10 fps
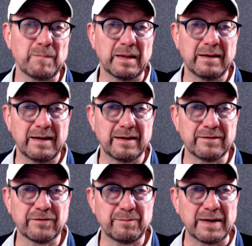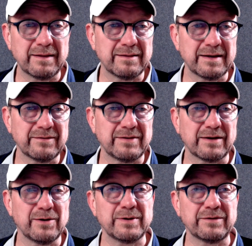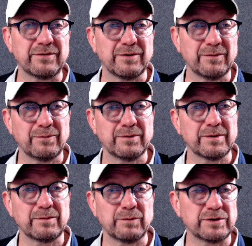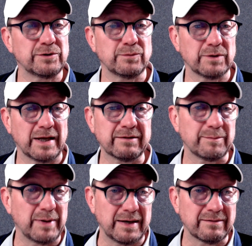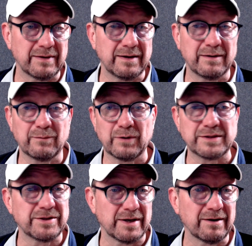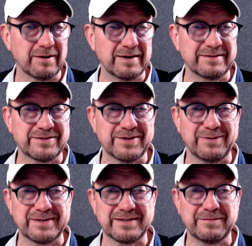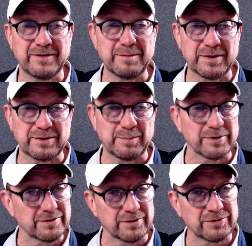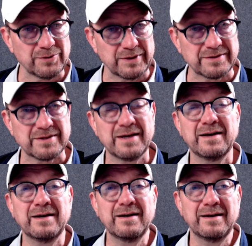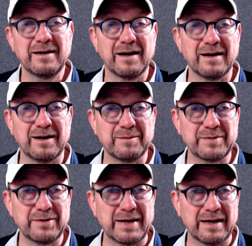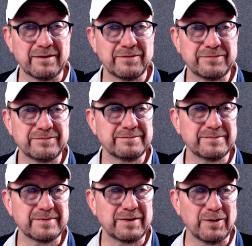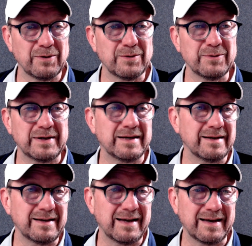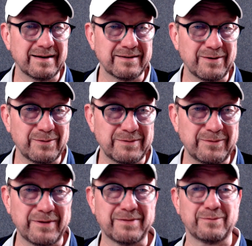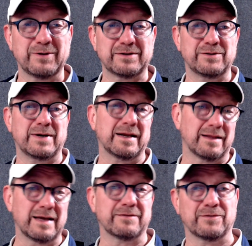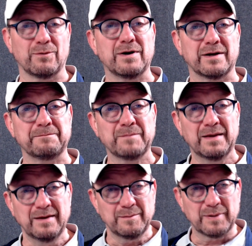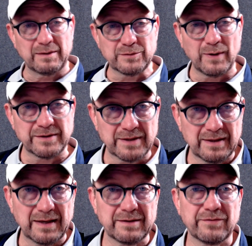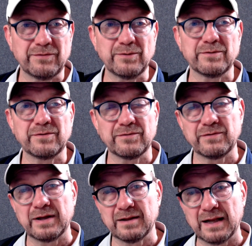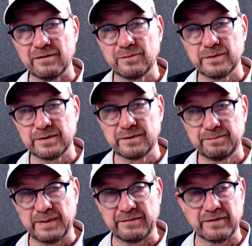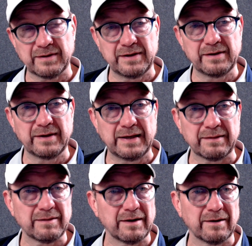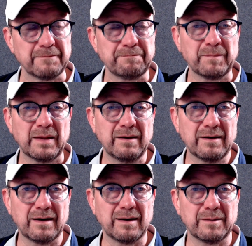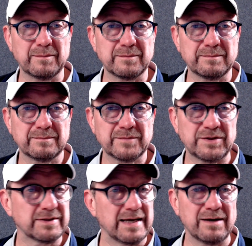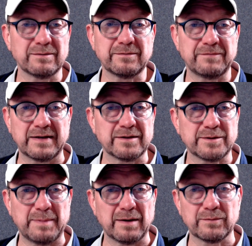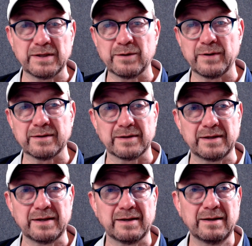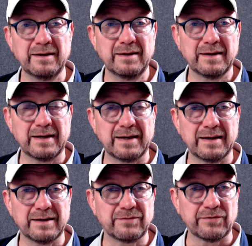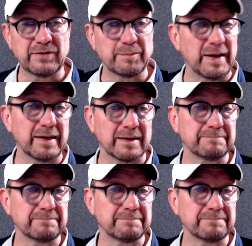And there's many things that go into what you would like to paint and what is there. And so it's very much a personal choice. You kind of go in and go with what you kind of like, for one. But I was watching a lot of the students, and a lot of them would basically get there, sit down, find a spot really quickly, and just start painting.